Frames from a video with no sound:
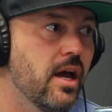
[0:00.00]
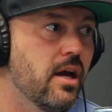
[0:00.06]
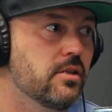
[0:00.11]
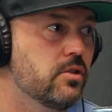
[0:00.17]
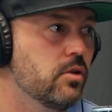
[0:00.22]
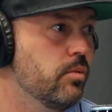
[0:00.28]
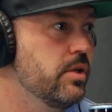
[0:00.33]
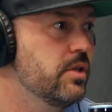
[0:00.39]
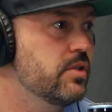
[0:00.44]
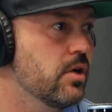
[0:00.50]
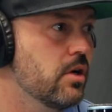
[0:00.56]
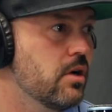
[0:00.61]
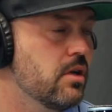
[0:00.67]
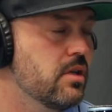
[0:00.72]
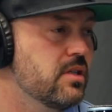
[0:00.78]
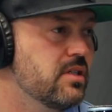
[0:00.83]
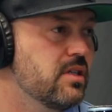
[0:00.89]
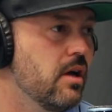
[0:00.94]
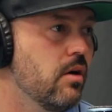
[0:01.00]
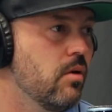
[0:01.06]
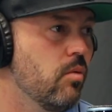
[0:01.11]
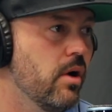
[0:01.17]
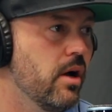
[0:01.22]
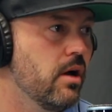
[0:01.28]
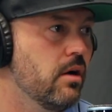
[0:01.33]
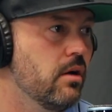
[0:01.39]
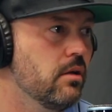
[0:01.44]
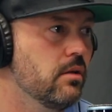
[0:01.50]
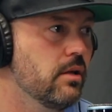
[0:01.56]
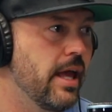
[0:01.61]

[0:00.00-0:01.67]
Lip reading: So we started to sell well.